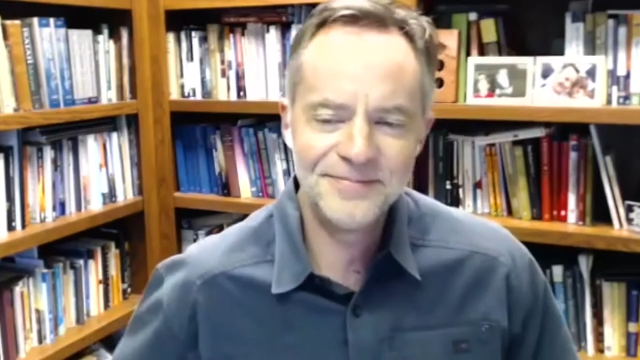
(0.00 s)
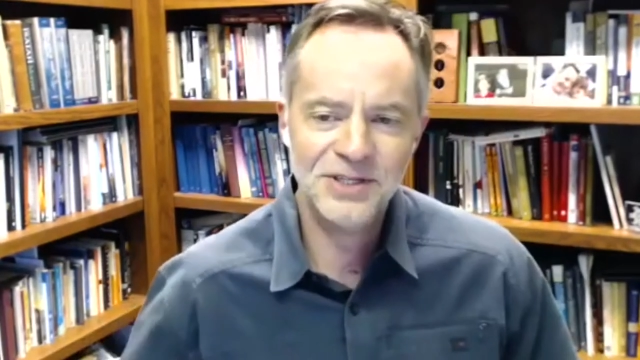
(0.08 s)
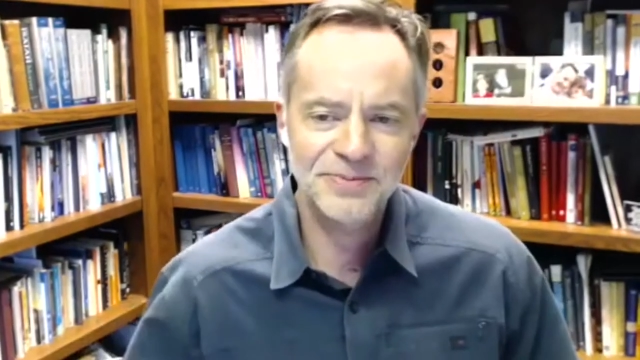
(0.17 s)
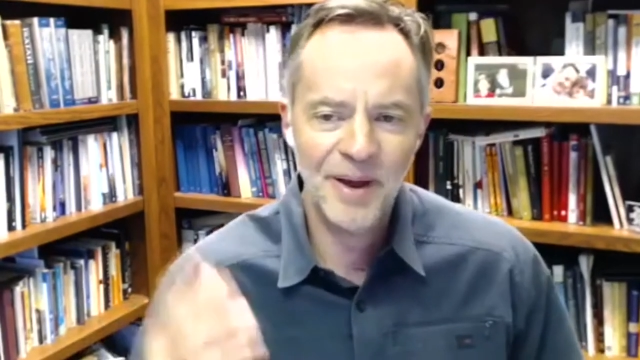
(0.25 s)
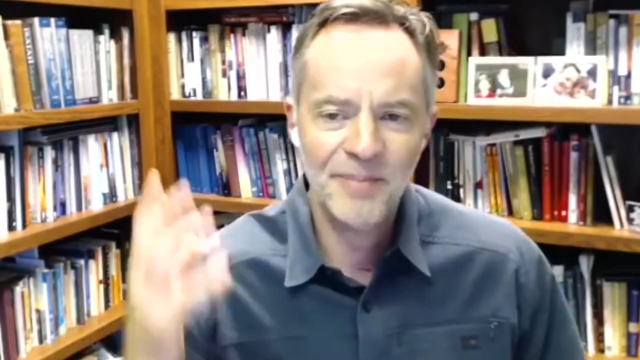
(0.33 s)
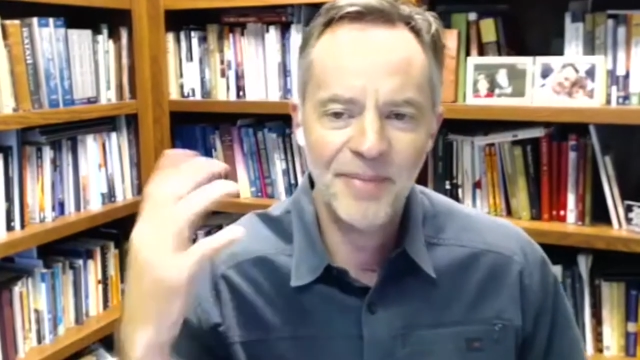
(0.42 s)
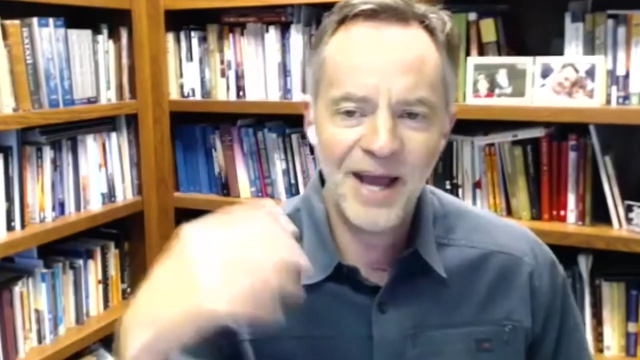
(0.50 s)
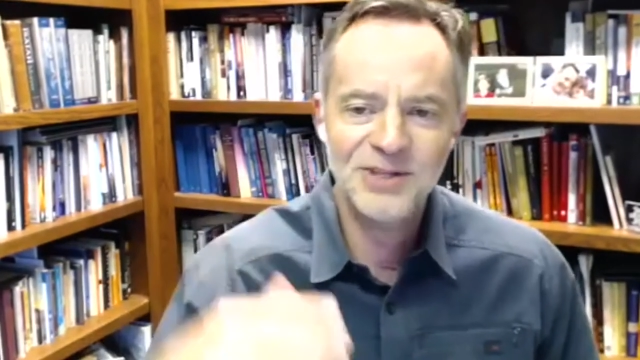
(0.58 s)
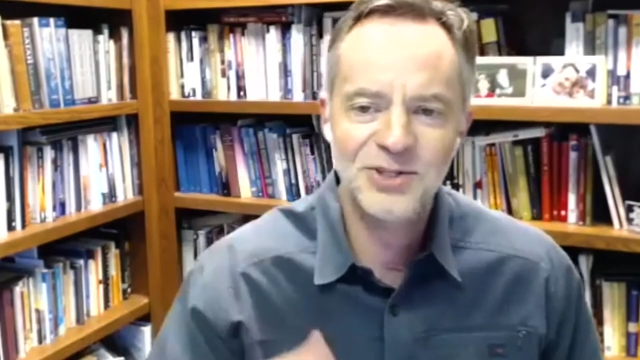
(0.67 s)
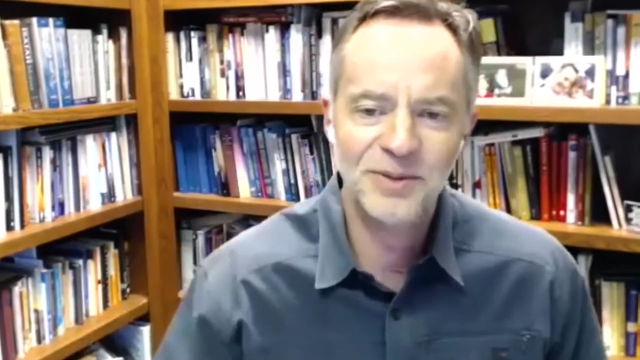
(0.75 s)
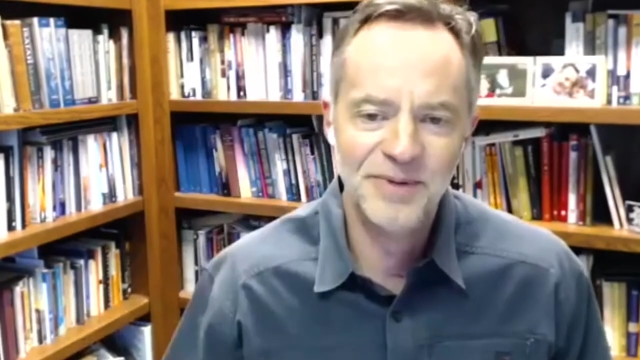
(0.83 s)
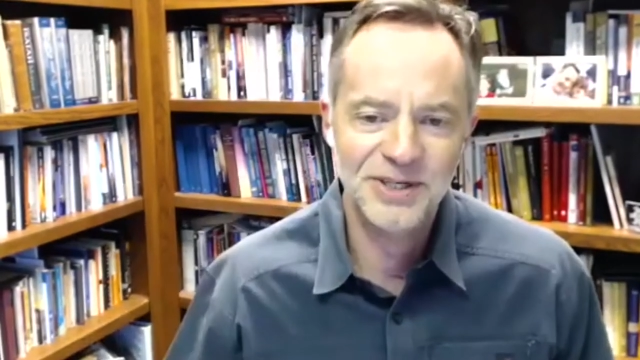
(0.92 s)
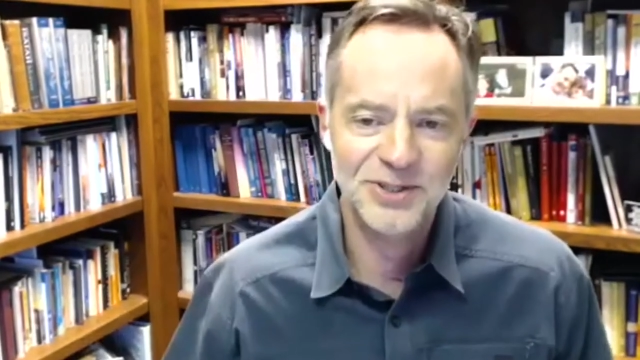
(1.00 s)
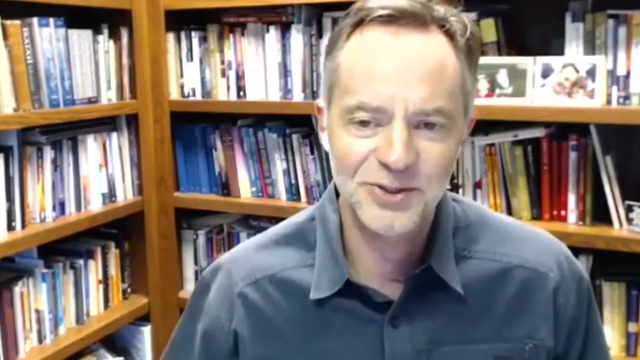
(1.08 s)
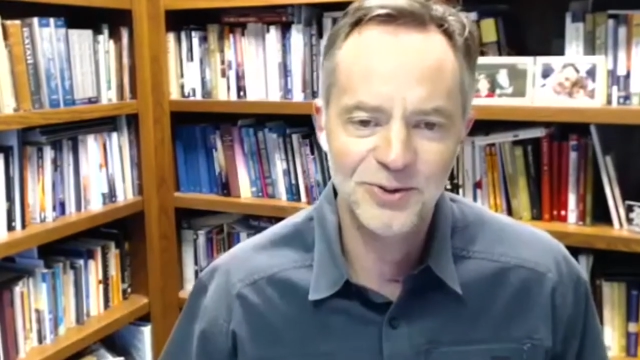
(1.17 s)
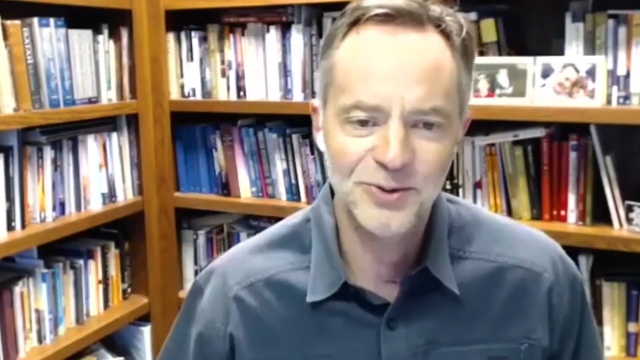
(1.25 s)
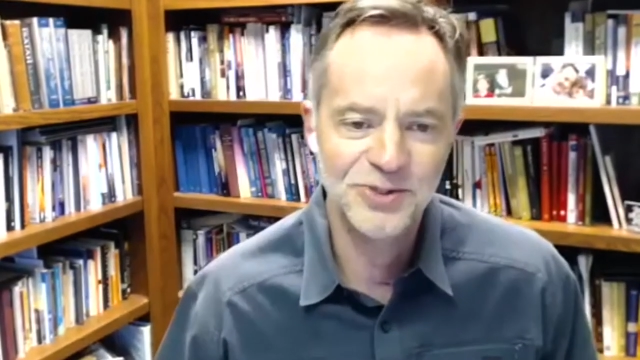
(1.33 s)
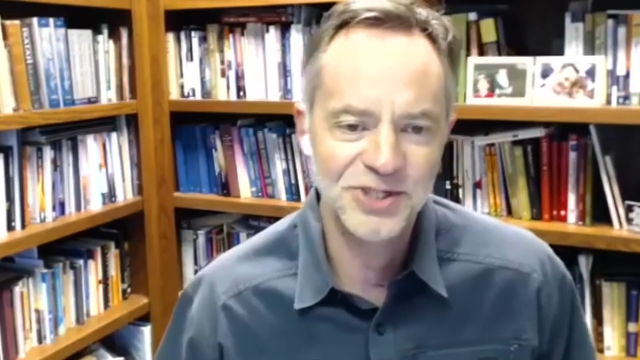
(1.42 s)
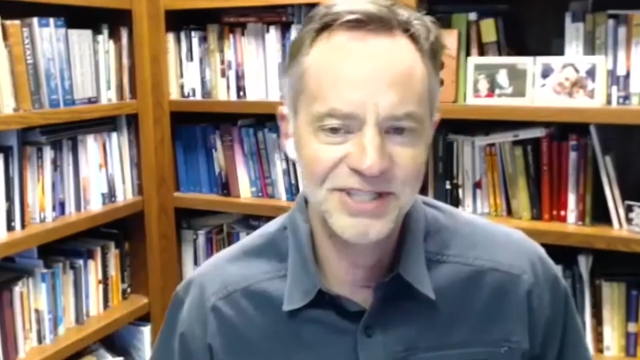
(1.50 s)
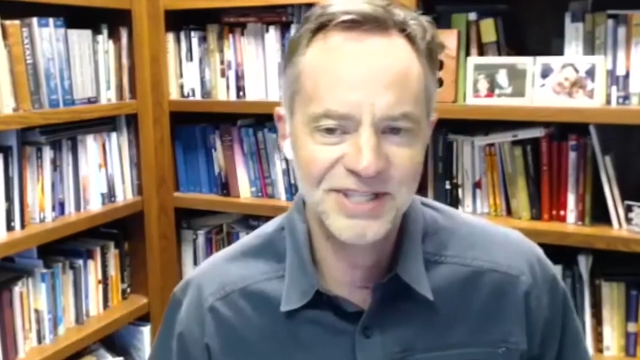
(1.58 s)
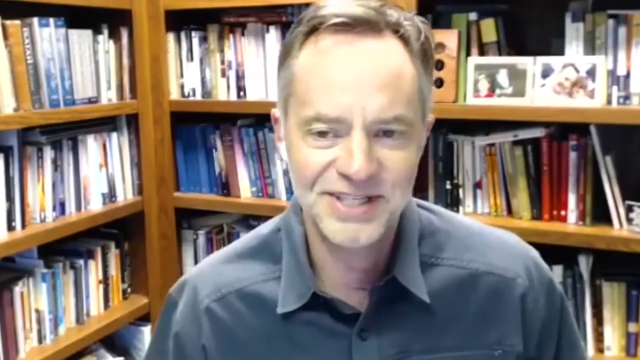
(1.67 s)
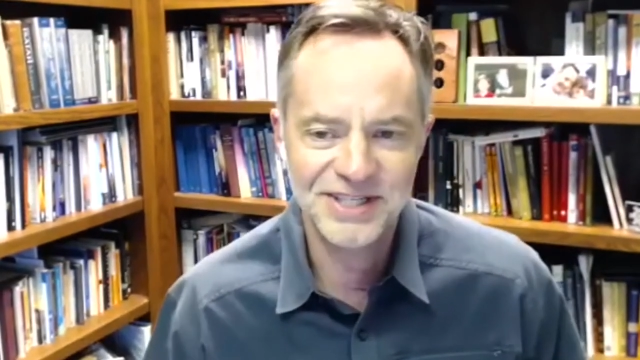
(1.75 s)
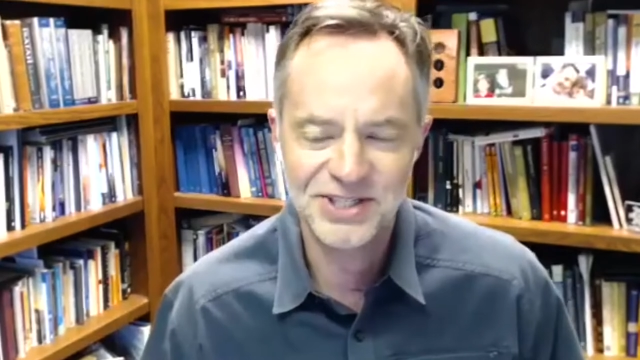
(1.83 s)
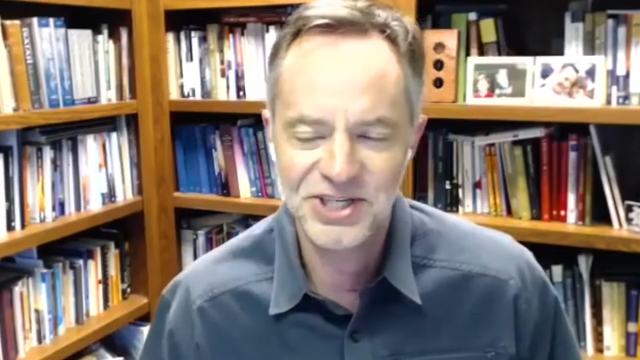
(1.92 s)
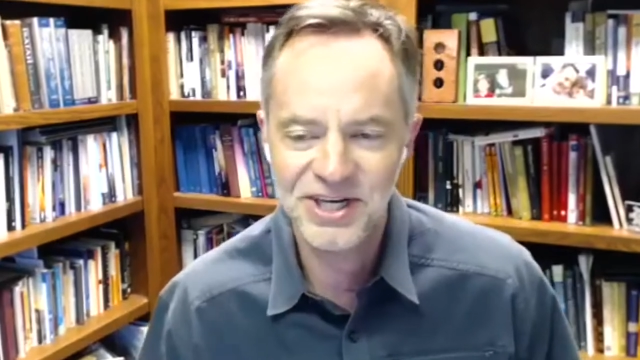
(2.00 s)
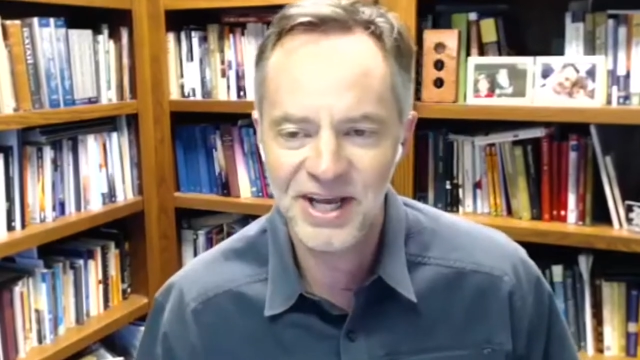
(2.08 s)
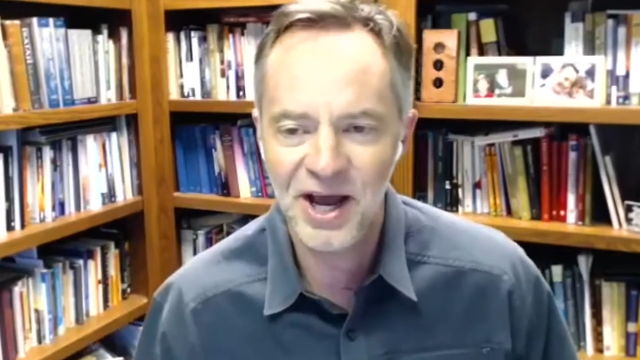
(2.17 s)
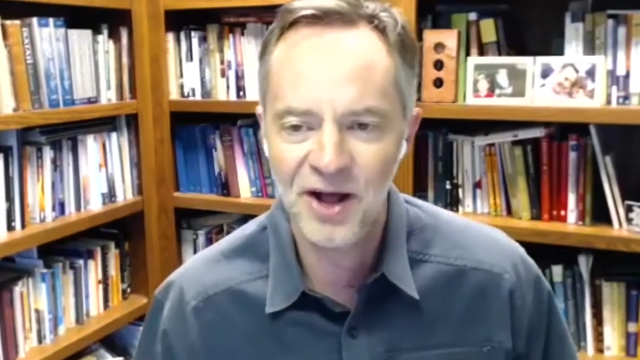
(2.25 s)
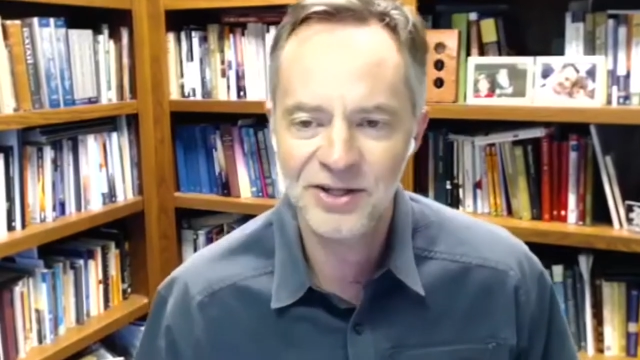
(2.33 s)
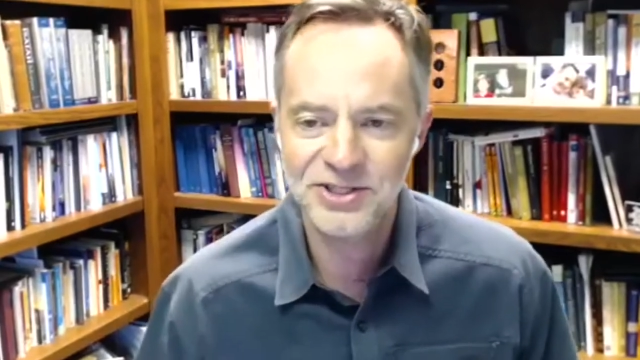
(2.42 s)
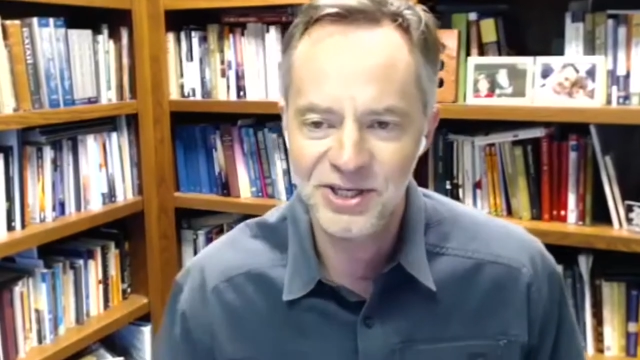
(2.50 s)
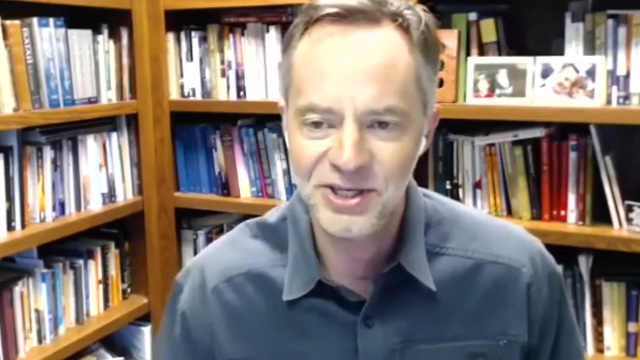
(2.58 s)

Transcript: as my mind took me to Jesus's genealogy.